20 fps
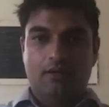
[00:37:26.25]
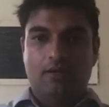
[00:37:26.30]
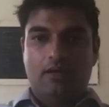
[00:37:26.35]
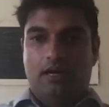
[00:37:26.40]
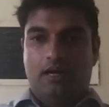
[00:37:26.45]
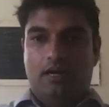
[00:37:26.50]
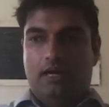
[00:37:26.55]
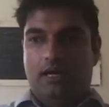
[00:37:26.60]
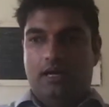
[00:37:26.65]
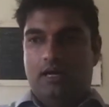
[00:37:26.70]

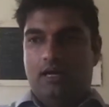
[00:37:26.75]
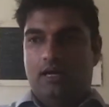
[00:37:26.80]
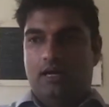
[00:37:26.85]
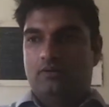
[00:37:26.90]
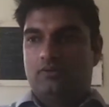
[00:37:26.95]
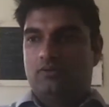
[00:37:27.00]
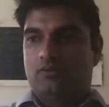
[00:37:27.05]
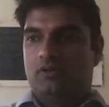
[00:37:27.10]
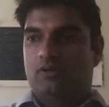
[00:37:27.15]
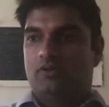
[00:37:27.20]
Uh,
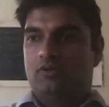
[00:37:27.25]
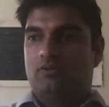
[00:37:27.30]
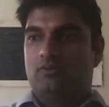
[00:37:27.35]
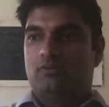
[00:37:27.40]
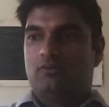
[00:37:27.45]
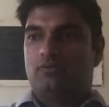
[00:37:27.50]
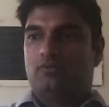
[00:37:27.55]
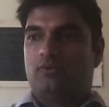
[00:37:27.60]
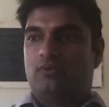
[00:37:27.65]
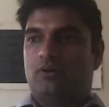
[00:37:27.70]
so
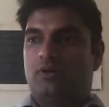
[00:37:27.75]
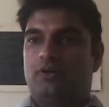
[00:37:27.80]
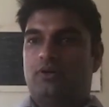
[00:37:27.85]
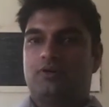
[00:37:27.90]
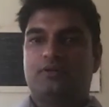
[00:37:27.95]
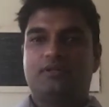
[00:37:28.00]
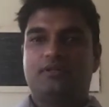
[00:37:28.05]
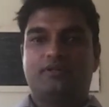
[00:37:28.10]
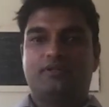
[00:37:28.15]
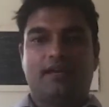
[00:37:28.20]
for
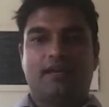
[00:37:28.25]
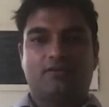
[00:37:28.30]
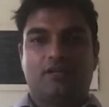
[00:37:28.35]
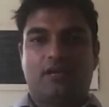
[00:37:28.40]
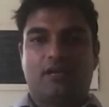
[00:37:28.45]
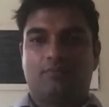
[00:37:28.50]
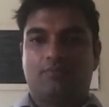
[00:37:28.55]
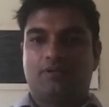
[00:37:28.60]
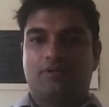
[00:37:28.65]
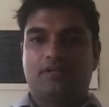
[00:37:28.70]
early stage
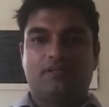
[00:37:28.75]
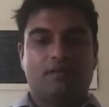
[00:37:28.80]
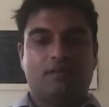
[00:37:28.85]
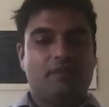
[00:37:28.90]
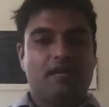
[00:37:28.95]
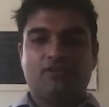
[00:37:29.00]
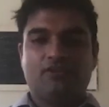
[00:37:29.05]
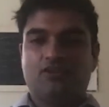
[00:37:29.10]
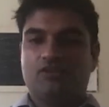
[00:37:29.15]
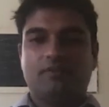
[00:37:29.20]
companies, it
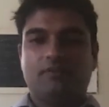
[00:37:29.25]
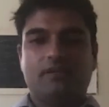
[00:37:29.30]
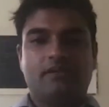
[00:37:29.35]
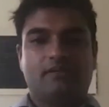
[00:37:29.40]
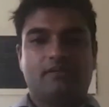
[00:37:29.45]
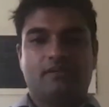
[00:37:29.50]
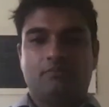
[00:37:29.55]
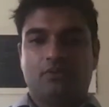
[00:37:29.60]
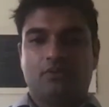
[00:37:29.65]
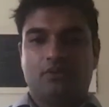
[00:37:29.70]
may just be as
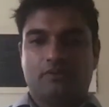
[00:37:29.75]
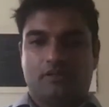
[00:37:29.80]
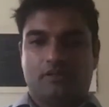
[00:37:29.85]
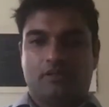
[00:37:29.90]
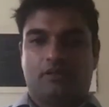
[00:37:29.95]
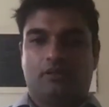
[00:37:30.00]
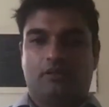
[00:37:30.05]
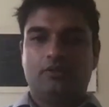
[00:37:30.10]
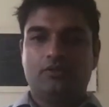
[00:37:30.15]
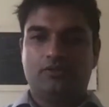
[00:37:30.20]
simple as
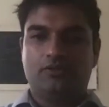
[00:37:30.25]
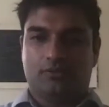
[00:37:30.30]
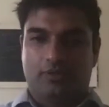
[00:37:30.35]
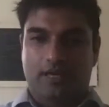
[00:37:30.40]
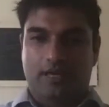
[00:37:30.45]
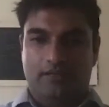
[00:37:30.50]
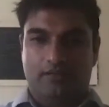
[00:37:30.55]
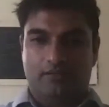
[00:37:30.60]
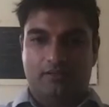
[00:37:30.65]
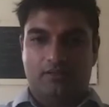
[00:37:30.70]
close
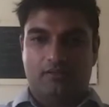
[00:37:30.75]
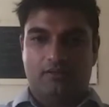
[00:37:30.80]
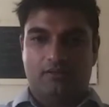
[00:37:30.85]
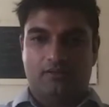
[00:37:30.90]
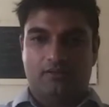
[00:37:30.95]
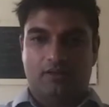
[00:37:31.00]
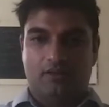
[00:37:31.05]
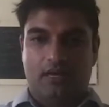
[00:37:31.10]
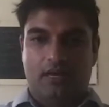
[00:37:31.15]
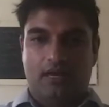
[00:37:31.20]
rates,
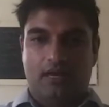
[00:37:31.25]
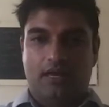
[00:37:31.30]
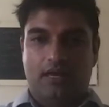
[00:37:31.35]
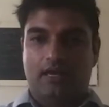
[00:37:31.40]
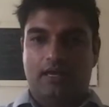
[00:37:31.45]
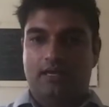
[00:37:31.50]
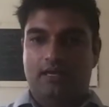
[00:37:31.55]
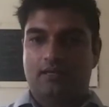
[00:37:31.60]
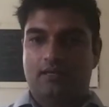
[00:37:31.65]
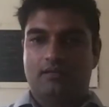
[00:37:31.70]

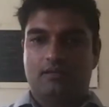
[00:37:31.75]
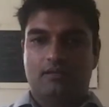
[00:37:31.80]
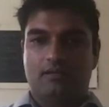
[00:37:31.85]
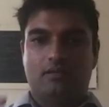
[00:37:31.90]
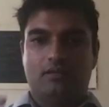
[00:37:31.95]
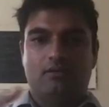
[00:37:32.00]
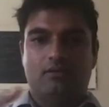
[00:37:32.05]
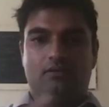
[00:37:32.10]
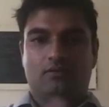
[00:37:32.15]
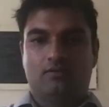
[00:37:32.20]
and
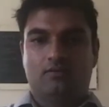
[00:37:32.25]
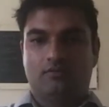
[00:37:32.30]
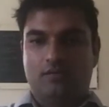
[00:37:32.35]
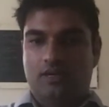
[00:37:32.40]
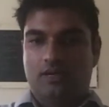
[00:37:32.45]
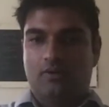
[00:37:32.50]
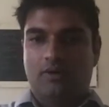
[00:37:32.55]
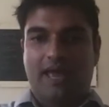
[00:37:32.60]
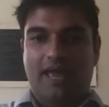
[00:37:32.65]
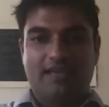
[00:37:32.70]
you, uh, you
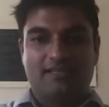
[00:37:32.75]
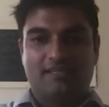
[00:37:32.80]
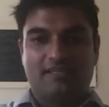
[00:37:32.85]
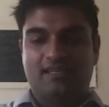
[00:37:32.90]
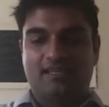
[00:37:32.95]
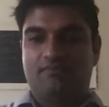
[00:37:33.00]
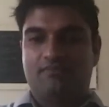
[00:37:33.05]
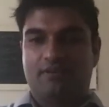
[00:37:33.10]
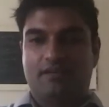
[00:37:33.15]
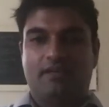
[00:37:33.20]
know
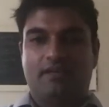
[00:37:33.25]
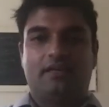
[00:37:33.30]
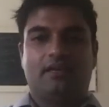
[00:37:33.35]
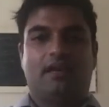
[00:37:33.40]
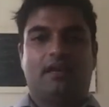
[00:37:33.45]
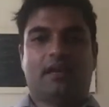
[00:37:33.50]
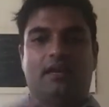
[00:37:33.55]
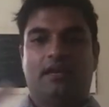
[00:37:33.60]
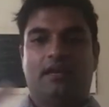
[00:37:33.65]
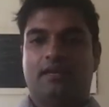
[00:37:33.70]

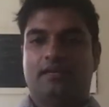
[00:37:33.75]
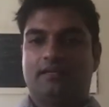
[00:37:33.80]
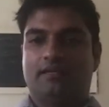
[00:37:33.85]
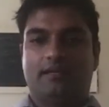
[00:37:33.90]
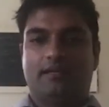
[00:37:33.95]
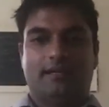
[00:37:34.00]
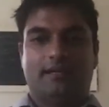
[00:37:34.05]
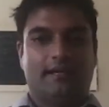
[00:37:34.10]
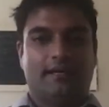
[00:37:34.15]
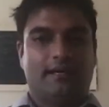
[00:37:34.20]
ACV and
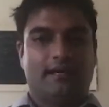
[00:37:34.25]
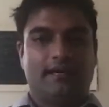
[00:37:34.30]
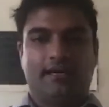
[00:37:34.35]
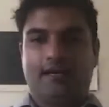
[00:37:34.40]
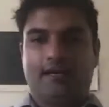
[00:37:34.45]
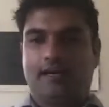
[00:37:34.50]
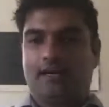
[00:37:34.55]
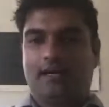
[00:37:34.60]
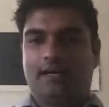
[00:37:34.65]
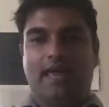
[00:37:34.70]

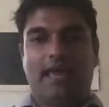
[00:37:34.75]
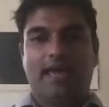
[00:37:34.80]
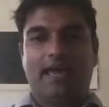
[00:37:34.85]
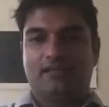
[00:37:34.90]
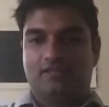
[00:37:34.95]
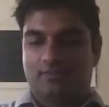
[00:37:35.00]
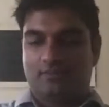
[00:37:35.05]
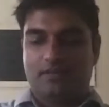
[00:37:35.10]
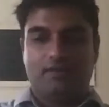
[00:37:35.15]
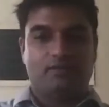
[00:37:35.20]
uh, uh,
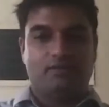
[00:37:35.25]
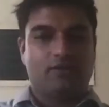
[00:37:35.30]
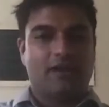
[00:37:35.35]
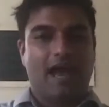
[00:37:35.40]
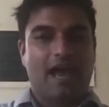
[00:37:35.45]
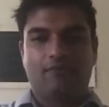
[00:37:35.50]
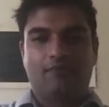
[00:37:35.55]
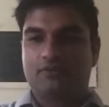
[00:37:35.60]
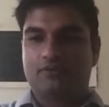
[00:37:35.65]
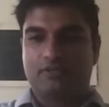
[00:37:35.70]
ASP, so
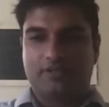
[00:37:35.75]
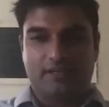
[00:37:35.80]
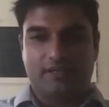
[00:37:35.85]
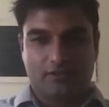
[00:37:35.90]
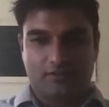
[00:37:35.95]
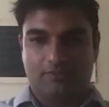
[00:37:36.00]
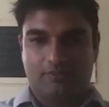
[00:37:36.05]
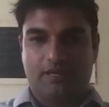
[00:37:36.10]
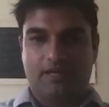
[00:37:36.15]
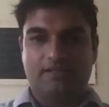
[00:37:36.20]
average
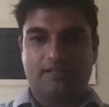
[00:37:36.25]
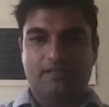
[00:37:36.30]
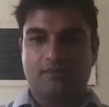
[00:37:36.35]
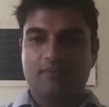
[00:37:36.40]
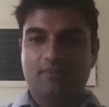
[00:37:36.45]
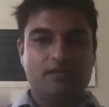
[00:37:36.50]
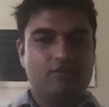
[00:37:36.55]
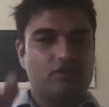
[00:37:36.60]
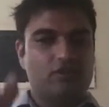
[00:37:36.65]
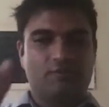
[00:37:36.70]
sales price. It
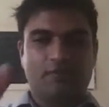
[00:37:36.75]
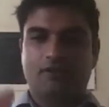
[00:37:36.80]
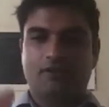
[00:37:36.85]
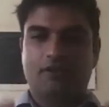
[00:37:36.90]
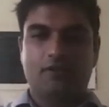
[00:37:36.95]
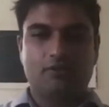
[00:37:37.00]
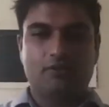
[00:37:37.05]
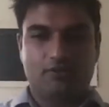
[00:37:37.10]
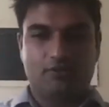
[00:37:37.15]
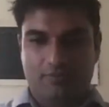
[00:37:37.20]
may just be
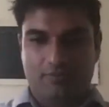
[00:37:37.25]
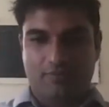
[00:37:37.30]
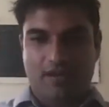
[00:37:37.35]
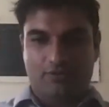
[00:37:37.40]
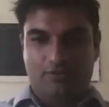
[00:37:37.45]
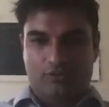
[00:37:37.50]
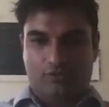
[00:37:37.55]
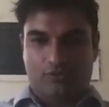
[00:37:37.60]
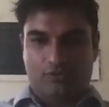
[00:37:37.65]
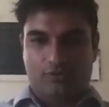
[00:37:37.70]
those three
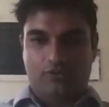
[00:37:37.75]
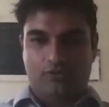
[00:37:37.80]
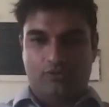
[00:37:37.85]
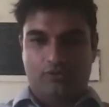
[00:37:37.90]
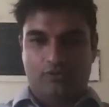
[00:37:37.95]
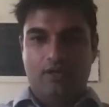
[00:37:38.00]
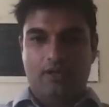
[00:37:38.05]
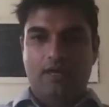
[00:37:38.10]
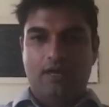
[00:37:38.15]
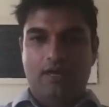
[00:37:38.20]
measures,
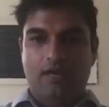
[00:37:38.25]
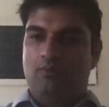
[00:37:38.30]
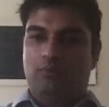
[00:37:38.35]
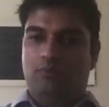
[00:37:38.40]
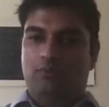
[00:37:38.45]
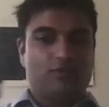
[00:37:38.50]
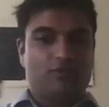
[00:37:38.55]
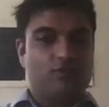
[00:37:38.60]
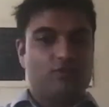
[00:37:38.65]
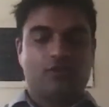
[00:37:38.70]
and
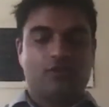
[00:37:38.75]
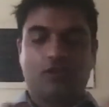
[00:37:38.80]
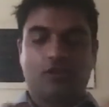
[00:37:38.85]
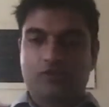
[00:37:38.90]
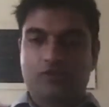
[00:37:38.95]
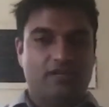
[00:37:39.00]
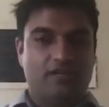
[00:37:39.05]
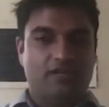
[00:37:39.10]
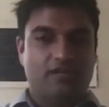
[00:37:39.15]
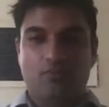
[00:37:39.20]
let's just go
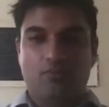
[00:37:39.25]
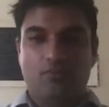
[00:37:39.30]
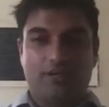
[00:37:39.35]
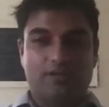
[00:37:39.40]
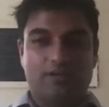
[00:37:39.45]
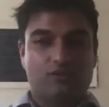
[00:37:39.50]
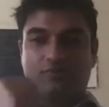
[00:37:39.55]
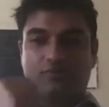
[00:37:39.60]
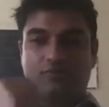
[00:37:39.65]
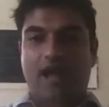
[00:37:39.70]
see
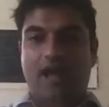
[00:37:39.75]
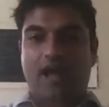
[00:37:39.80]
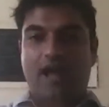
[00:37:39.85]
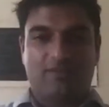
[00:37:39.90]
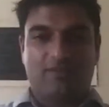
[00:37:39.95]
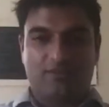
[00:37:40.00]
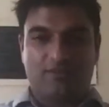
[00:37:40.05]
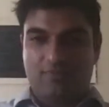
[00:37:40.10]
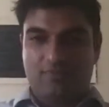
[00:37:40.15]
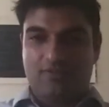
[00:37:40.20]
which of our
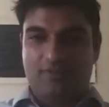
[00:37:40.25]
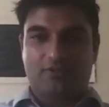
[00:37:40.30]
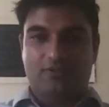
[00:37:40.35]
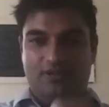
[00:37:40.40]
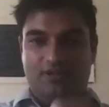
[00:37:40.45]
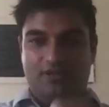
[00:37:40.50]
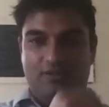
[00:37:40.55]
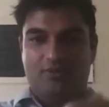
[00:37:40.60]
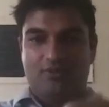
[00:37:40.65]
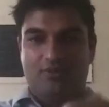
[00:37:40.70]
attributes
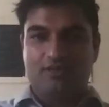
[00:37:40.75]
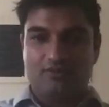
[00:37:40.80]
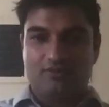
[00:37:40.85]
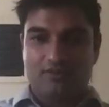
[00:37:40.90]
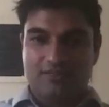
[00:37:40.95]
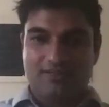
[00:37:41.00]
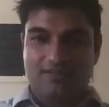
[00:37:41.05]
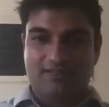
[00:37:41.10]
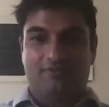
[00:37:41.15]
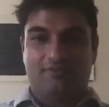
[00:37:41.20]
that we
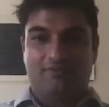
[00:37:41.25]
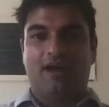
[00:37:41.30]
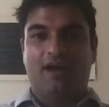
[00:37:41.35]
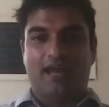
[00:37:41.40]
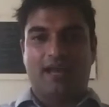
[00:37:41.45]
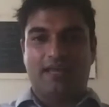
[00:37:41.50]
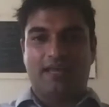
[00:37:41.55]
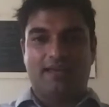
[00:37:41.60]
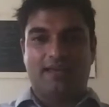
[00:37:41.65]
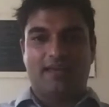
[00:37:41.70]

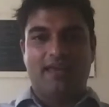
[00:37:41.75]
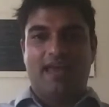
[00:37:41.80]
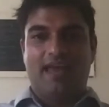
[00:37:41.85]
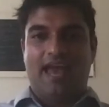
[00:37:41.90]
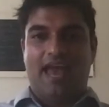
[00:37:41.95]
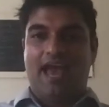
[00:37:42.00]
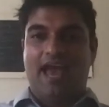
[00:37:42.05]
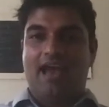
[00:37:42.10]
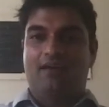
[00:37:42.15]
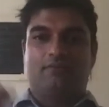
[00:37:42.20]
define
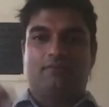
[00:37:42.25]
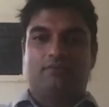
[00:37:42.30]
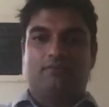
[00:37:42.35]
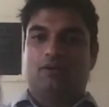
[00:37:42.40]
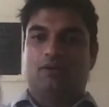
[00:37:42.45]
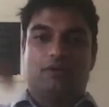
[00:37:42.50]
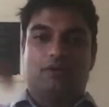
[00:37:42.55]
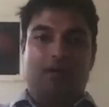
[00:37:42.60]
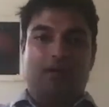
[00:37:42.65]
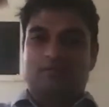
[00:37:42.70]
have
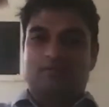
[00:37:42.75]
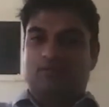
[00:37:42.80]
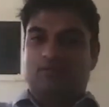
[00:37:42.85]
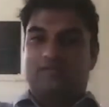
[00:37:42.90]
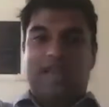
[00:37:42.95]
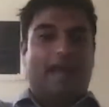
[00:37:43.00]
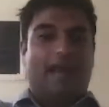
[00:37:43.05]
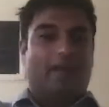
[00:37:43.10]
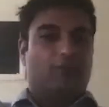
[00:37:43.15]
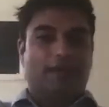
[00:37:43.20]
our
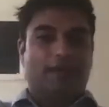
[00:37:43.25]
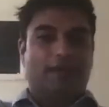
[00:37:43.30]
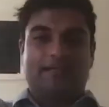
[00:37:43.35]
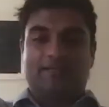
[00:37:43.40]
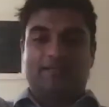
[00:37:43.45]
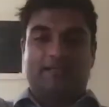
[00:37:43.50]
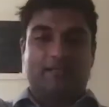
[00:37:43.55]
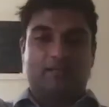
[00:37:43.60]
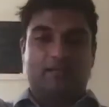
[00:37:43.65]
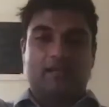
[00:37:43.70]
stack ranked
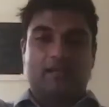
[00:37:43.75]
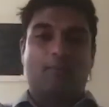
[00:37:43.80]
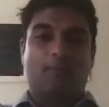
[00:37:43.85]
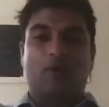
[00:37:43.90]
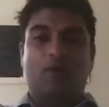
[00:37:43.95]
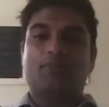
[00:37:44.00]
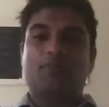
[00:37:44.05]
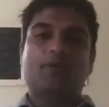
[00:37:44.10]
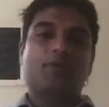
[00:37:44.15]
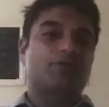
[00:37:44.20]
at the top
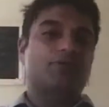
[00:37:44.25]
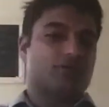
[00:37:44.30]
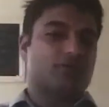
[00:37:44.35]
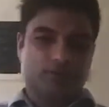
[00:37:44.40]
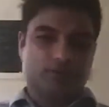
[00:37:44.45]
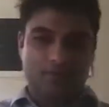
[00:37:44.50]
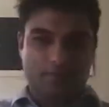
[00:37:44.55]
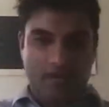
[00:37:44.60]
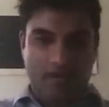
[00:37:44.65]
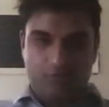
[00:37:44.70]
on those
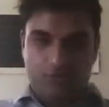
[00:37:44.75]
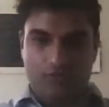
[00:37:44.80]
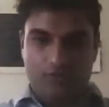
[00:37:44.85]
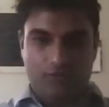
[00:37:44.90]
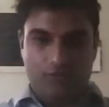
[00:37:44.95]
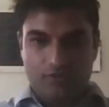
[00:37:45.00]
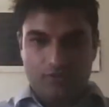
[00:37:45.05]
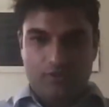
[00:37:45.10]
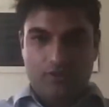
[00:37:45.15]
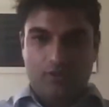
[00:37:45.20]
three
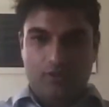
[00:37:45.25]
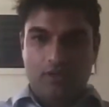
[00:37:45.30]
measures.